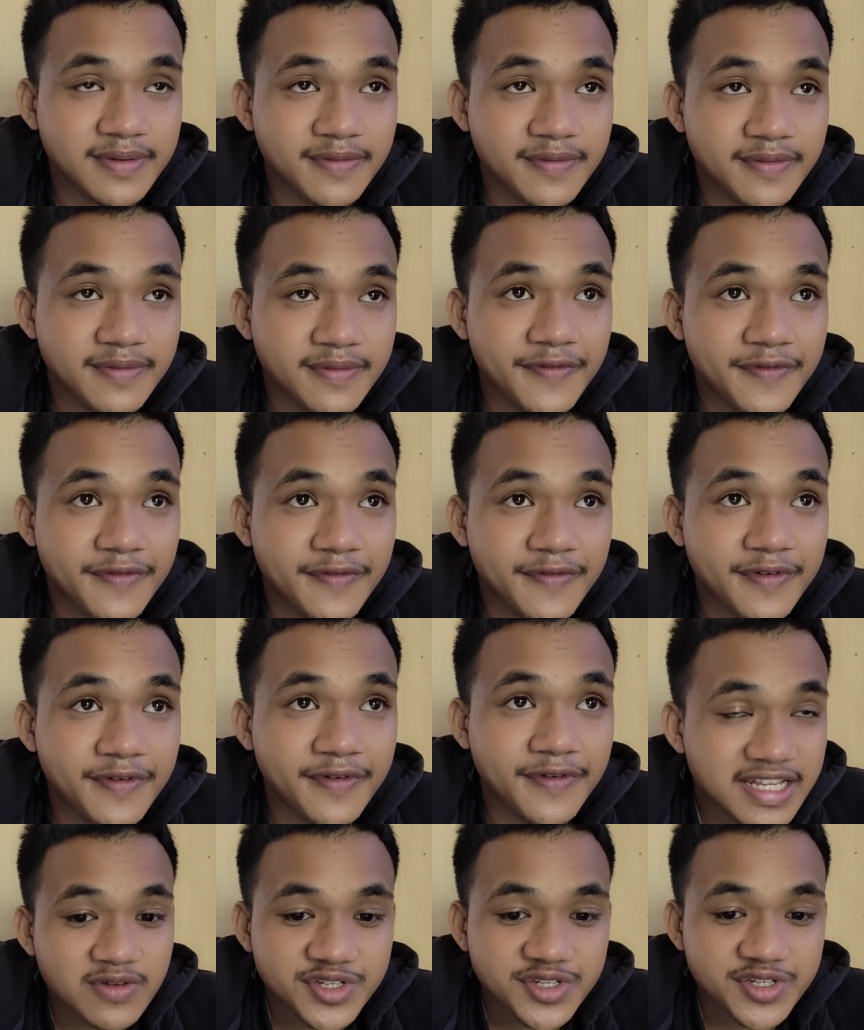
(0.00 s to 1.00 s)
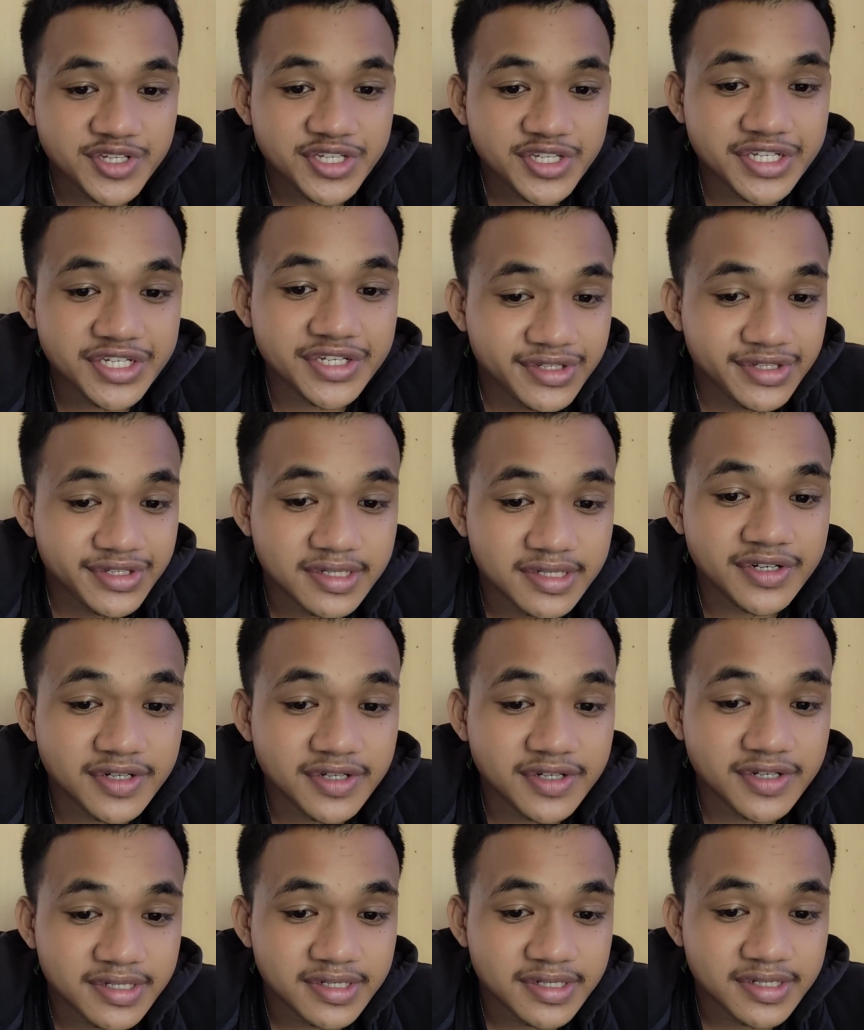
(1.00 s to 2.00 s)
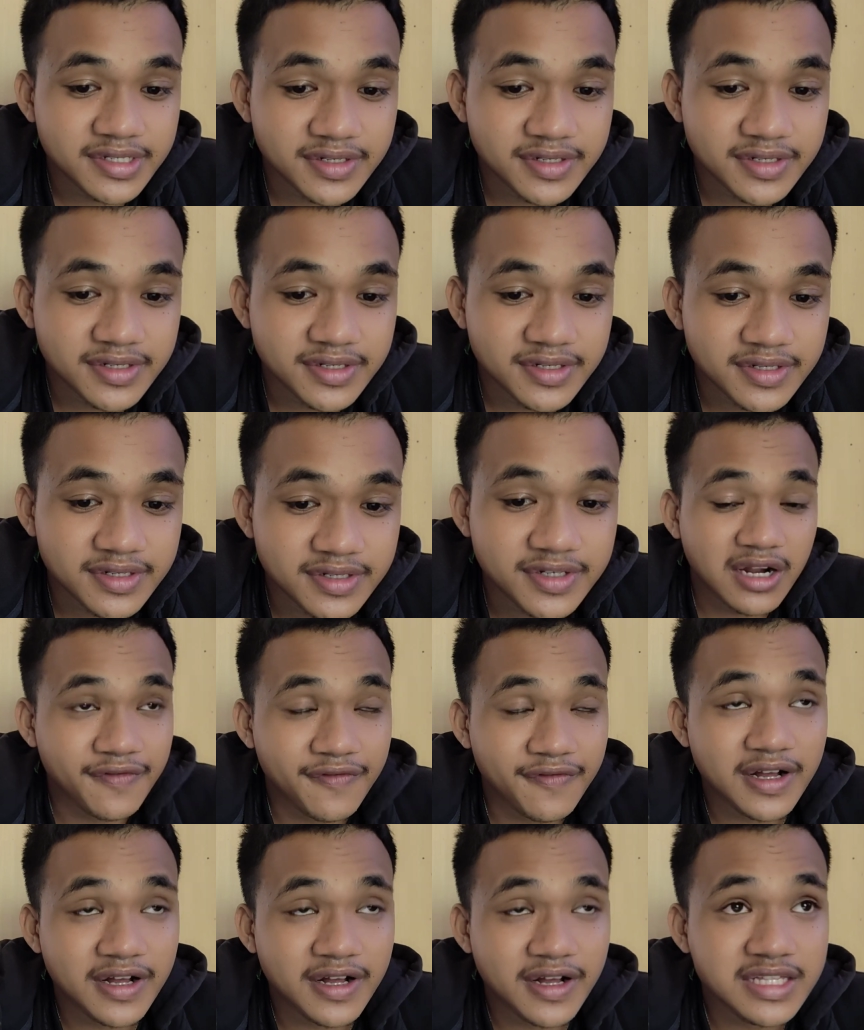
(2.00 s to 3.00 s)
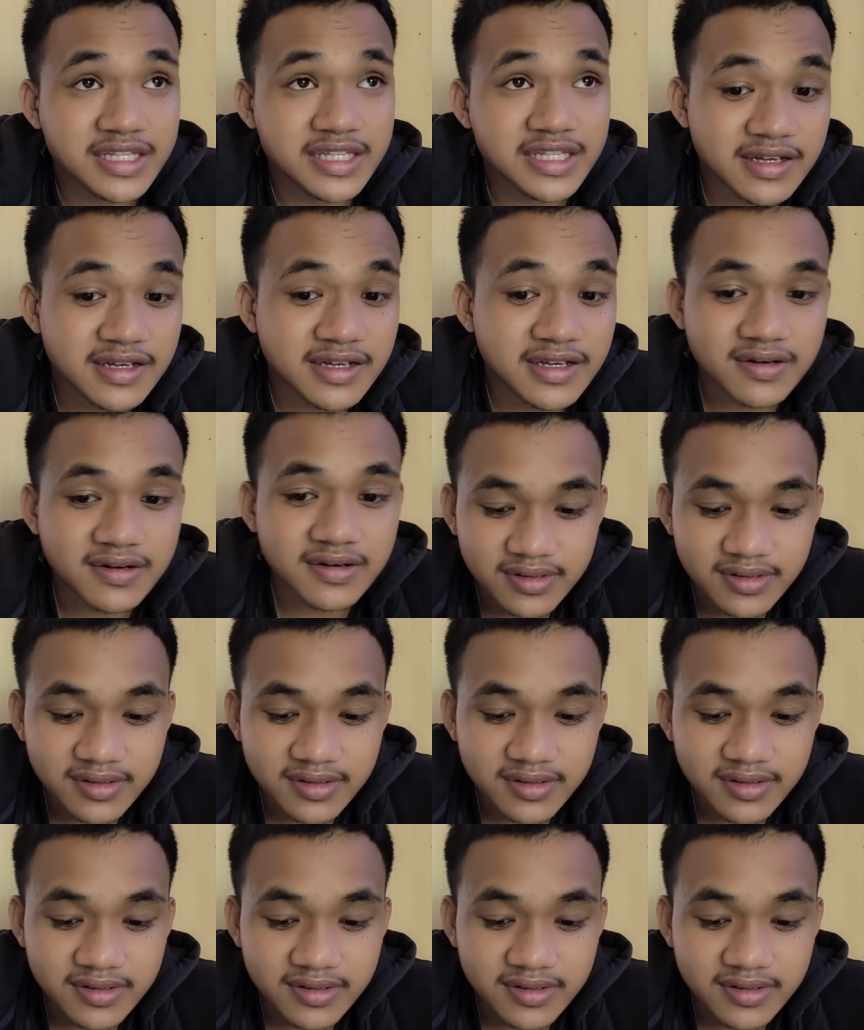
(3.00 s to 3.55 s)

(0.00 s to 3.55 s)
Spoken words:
For master composition is the carcass of cattle,